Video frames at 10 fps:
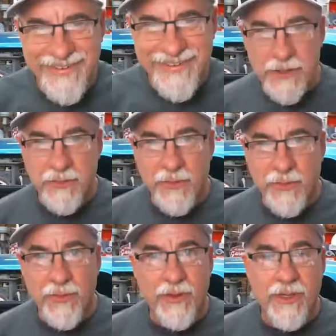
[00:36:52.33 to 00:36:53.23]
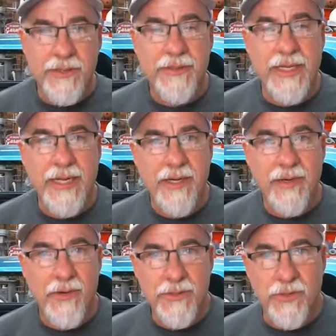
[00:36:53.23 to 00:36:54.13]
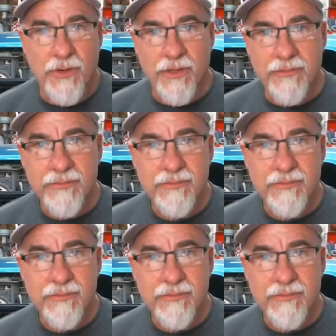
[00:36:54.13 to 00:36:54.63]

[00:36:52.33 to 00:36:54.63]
want to watch the moron, can't get a car started.